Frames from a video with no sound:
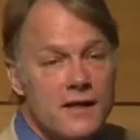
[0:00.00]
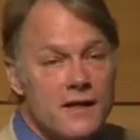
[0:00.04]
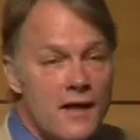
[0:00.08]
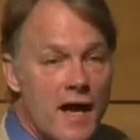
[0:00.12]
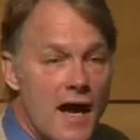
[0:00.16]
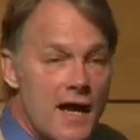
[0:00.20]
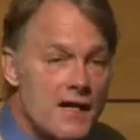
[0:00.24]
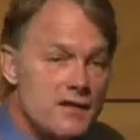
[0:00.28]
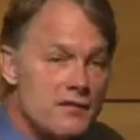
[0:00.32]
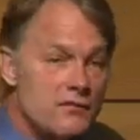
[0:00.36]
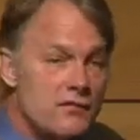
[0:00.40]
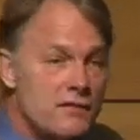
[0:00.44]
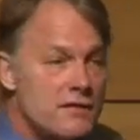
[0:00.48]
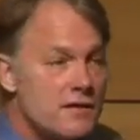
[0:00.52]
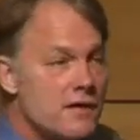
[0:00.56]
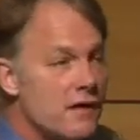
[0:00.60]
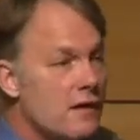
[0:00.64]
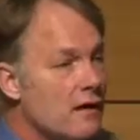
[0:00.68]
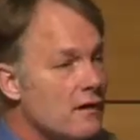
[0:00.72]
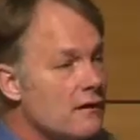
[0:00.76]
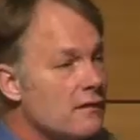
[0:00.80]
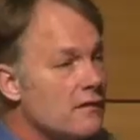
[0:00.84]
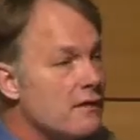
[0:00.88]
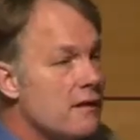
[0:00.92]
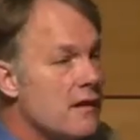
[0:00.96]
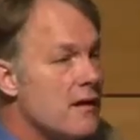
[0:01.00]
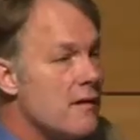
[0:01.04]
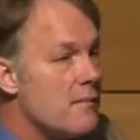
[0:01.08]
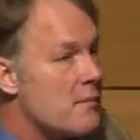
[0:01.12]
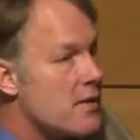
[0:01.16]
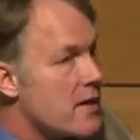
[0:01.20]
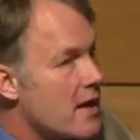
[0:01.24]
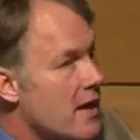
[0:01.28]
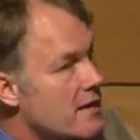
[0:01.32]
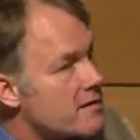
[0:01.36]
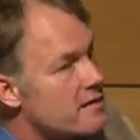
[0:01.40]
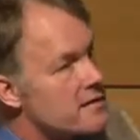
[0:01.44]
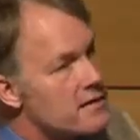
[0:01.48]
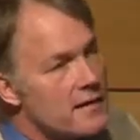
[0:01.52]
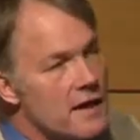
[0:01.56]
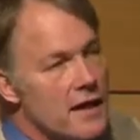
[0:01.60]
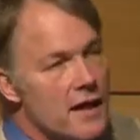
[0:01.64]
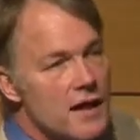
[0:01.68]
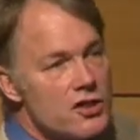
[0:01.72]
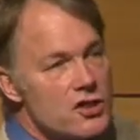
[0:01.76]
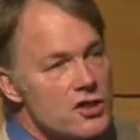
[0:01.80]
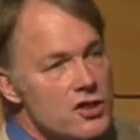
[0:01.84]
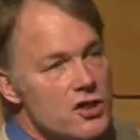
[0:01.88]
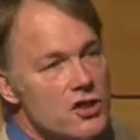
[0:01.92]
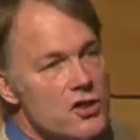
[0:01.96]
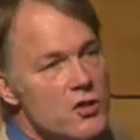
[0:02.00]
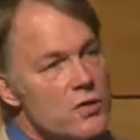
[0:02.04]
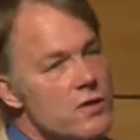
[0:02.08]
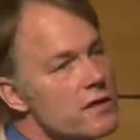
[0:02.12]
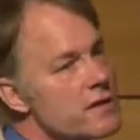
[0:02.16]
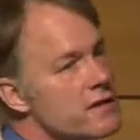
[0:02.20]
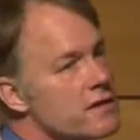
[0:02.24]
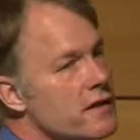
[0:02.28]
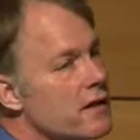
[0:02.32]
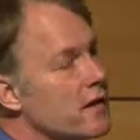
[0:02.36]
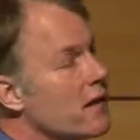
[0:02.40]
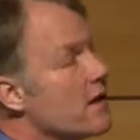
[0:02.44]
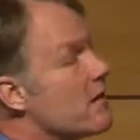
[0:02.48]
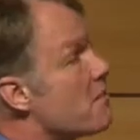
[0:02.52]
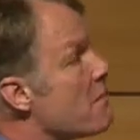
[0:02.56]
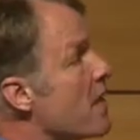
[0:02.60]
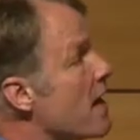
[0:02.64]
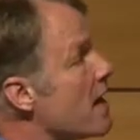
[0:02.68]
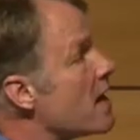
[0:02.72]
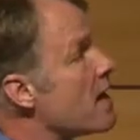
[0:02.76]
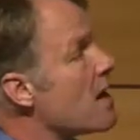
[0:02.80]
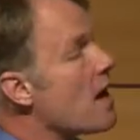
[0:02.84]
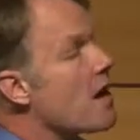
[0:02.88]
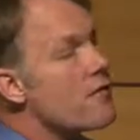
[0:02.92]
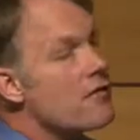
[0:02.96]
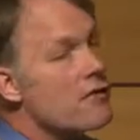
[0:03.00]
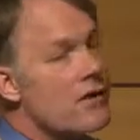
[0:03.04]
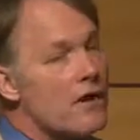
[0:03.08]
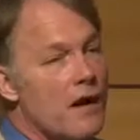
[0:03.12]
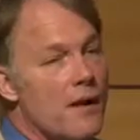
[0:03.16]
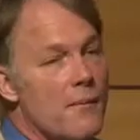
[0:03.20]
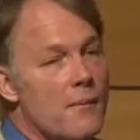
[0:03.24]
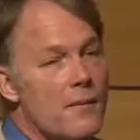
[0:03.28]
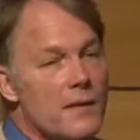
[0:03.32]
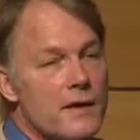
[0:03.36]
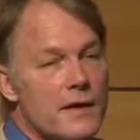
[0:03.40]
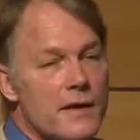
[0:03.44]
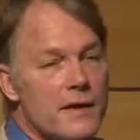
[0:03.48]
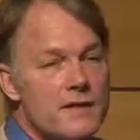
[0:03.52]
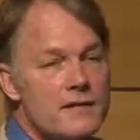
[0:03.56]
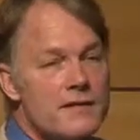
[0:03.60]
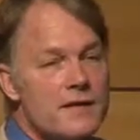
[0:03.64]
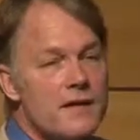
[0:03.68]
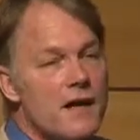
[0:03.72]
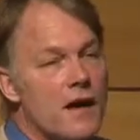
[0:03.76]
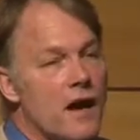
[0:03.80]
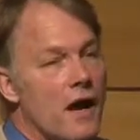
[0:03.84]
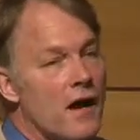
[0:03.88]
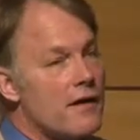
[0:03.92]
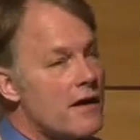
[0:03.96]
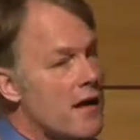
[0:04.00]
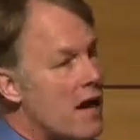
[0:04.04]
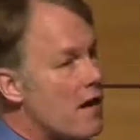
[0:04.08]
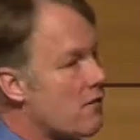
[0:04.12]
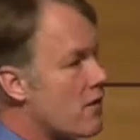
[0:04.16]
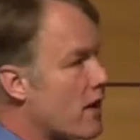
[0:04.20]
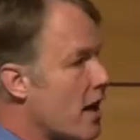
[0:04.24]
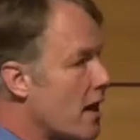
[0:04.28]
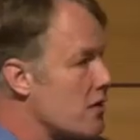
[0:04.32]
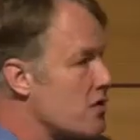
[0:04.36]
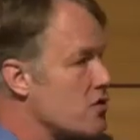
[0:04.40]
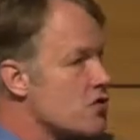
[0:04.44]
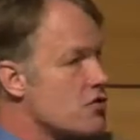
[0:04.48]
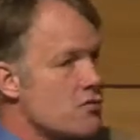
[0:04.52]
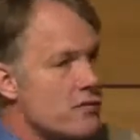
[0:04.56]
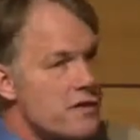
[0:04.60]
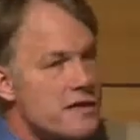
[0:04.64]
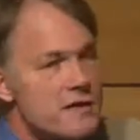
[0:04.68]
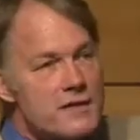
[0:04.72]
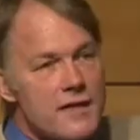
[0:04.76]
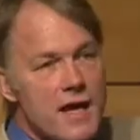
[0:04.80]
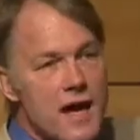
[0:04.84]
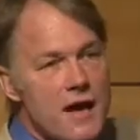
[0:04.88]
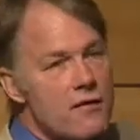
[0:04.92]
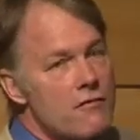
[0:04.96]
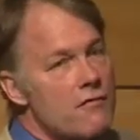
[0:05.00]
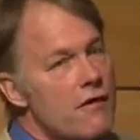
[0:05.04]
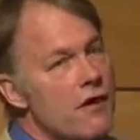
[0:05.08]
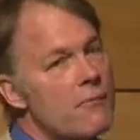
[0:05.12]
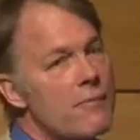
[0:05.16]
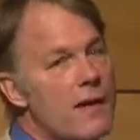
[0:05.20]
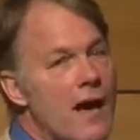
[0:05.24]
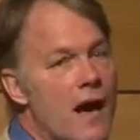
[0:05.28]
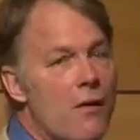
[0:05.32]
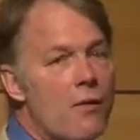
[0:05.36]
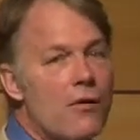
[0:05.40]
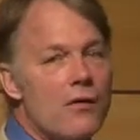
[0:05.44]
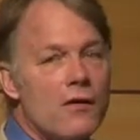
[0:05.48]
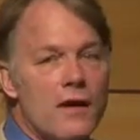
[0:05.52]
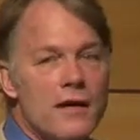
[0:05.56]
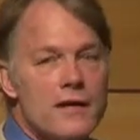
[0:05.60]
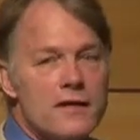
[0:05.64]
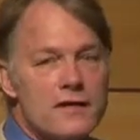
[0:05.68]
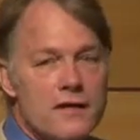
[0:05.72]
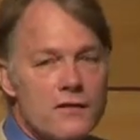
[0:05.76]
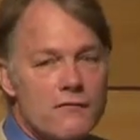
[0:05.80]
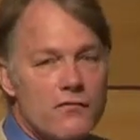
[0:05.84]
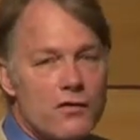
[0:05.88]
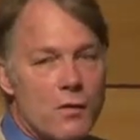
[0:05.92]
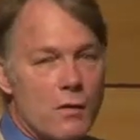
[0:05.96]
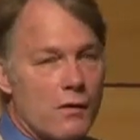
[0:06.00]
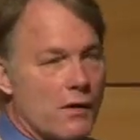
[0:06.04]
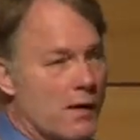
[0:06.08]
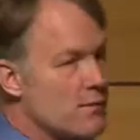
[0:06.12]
As a result, PSNH and Unitil and many other companies are now cutting trees down around power lines everywhere.